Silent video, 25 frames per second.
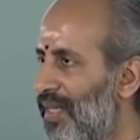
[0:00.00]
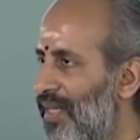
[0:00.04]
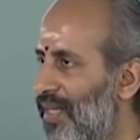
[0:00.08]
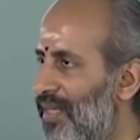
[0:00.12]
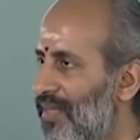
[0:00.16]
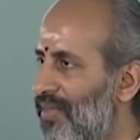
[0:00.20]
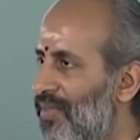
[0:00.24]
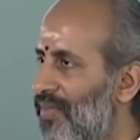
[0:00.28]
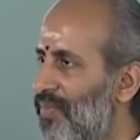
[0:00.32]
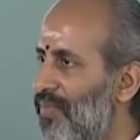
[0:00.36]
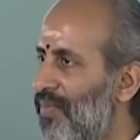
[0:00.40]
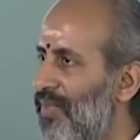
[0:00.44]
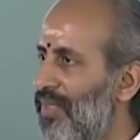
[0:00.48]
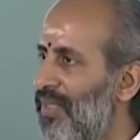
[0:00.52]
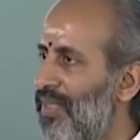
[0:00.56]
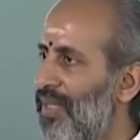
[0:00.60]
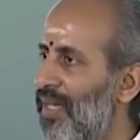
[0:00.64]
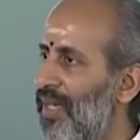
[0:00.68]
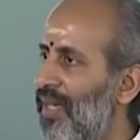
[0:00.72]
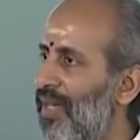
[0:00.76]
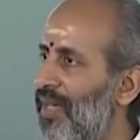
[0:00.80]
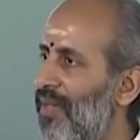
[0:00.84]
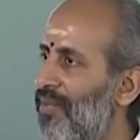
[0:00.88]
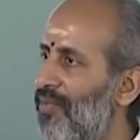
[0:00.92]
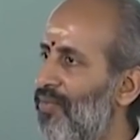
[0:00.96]
texts which
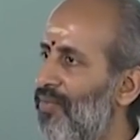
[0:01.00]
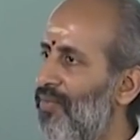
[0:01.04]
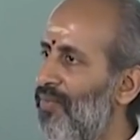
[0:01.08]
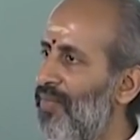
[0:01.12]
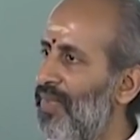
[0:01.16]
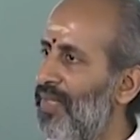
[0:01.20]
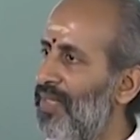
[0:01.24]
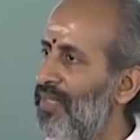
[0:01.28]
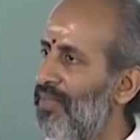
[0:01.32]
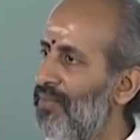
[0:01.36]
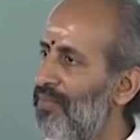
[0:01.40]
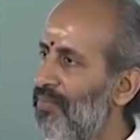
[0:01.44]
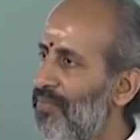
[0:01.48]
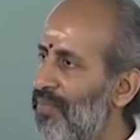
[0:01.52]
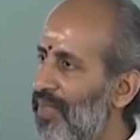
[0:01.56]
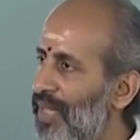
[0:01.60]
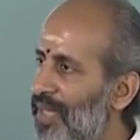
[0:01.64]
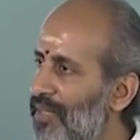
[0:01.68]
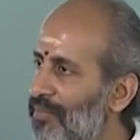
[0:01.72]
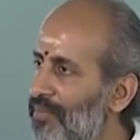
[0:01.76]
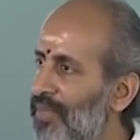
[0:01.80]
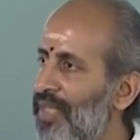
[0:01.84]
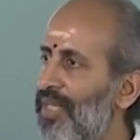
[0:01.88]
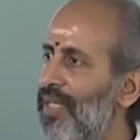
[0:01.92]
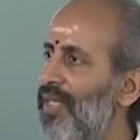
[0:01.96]
have been
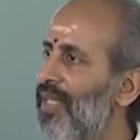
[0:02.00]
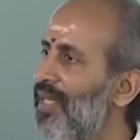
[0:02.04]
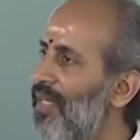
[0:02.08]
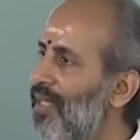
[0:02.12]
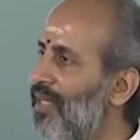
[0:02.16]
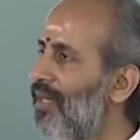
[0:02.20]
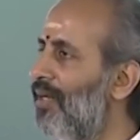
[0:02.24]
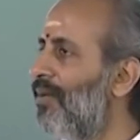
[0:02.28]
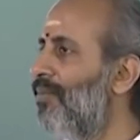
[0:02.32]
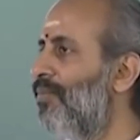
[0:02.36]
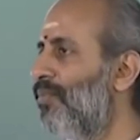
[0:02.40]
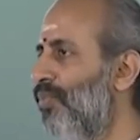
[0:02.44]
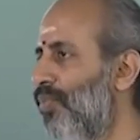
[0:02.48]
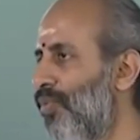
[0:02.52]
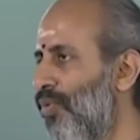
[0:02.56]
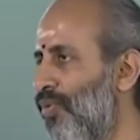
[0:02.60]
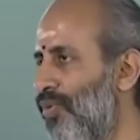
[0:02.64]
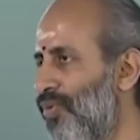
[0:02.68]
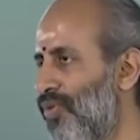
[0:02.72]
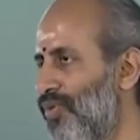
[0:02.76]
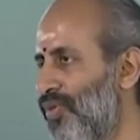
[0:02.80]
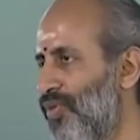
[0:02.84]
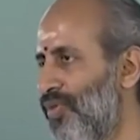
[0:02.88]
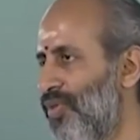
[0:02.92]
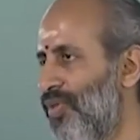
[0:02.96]
primarily
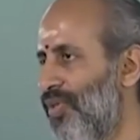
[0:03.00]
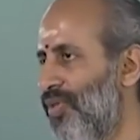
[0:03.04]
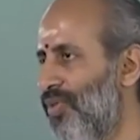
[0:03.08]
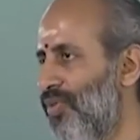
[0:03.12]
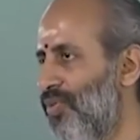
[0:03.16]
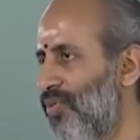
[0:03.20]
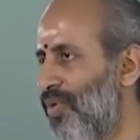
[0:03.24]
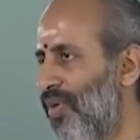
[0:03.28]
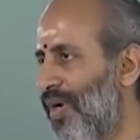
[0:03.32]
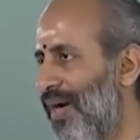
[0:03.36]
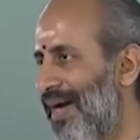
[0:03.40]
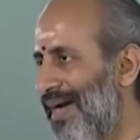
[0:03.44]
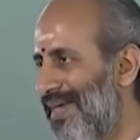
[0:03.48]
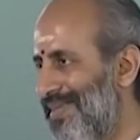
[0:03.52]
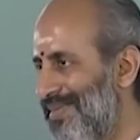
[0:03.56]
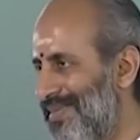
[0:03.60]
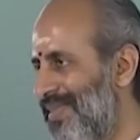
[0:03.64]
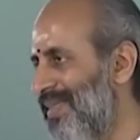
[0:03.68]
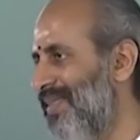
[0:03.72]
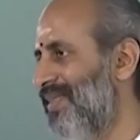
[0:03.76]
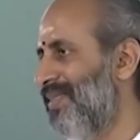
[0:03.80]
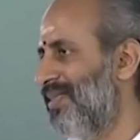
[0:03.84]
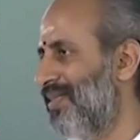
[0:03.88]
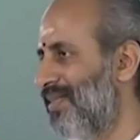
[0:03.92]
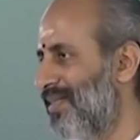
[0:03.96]
composed to
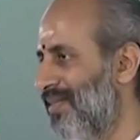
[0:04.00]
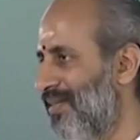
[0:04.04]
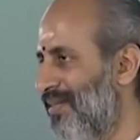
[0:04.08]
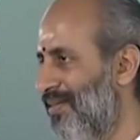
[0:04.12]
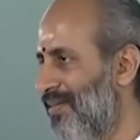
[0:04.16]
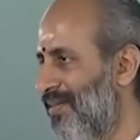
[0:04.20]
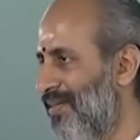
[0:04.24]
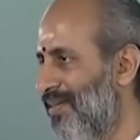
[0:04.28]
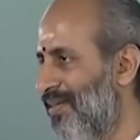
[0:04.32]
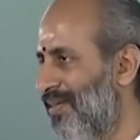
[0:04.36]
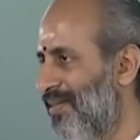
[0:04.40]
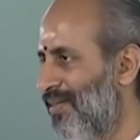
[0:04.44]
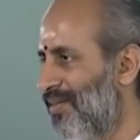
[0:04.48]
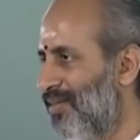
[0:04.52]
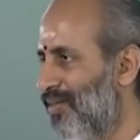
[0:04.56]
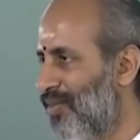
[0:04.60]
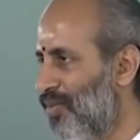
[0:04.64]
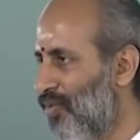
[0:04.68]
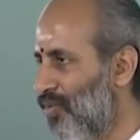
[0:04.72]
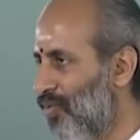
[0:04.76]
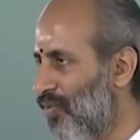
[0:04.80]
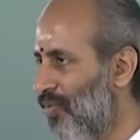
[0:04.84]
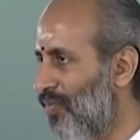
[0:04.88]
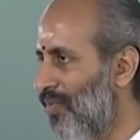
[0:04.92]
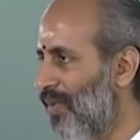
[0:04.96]
assist the
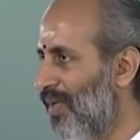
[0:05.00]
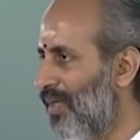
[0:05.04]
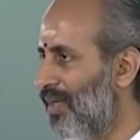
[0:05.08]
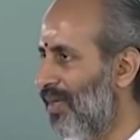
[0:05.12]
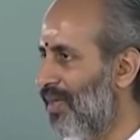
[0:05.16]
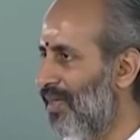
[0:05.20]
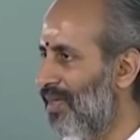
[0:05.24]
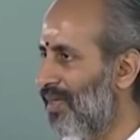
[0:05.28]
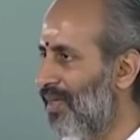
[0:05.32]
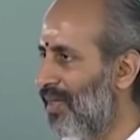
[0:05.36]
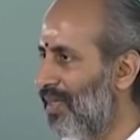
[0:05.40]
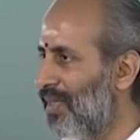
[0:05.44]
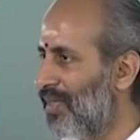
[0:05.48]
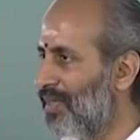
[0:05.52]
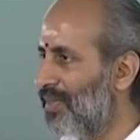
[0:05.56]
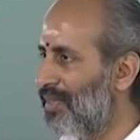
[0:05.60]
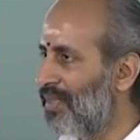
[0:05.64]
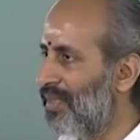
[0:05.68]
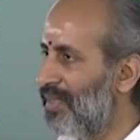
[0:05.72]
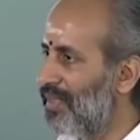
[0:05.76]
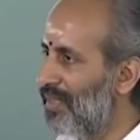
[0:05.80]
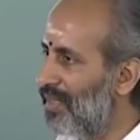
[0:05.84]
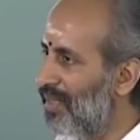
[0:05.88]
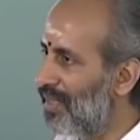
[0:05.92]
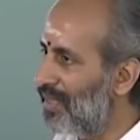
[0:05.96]
Shulvakaras
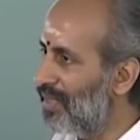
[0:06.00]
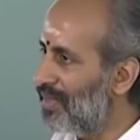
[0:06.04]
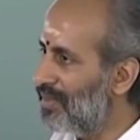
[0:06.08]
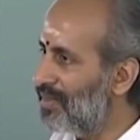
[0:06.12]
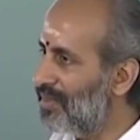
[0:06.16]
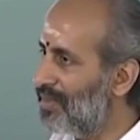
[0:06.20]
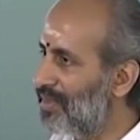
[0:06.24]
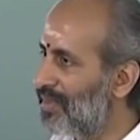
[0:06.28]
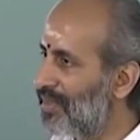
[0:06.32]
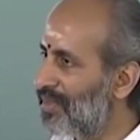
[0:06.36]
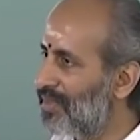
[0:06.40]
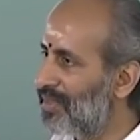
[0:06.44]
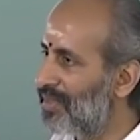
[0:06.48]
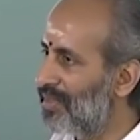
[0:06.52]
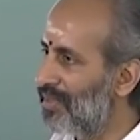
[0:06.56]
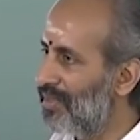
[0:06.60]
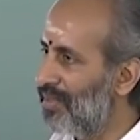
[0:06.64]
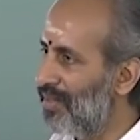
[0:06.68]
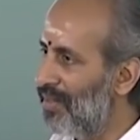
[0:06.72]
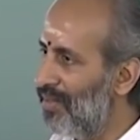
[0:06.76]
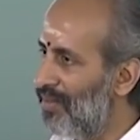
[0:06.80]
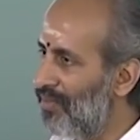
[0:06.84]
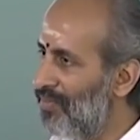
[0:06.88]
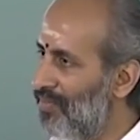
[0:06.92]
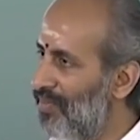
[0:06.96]
in the construction
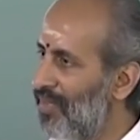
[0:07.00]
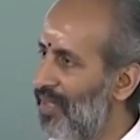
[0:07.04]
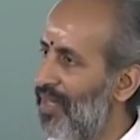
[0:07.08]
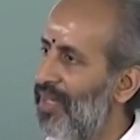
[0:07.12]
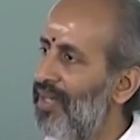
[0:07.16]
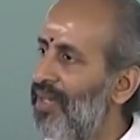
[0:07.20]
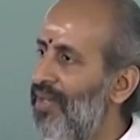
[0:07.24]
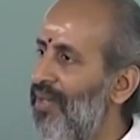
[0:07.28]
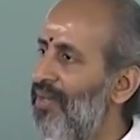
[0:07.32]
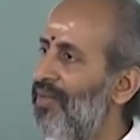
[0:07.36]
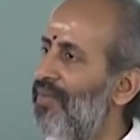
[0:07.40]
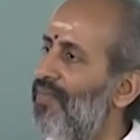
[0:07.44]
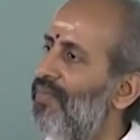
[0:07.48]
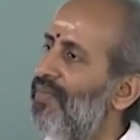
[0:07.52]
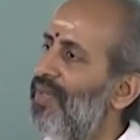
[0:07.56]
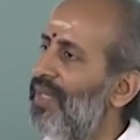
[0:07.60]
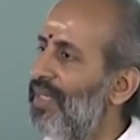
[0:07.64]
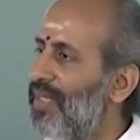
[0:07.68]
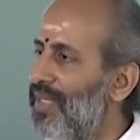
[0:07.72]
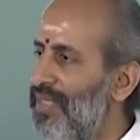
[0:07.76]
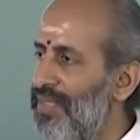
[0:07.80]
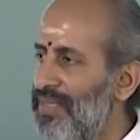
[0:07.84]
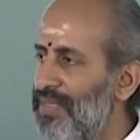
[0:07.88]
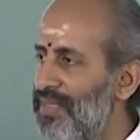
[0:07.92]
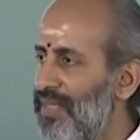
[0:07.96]
of
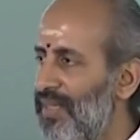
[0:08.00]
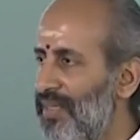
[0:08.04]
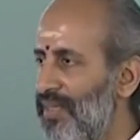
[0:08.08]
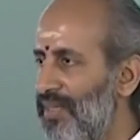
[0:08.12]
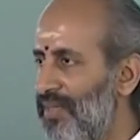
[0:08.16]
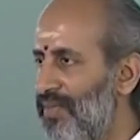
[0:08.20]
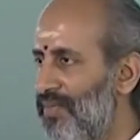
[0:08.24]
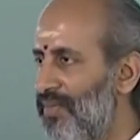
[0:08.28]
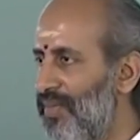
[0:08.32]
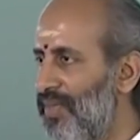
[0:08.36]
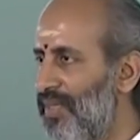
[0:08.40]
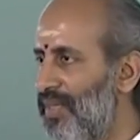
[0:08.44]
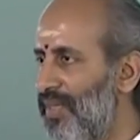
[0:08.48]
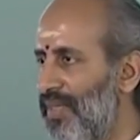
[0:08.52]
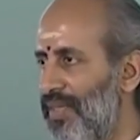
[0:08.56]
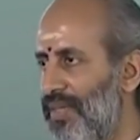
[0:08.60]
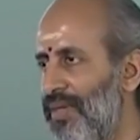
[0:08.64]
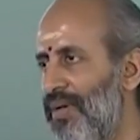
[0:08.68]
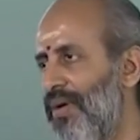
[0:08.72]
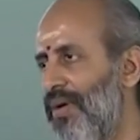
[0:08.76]
various sacrificial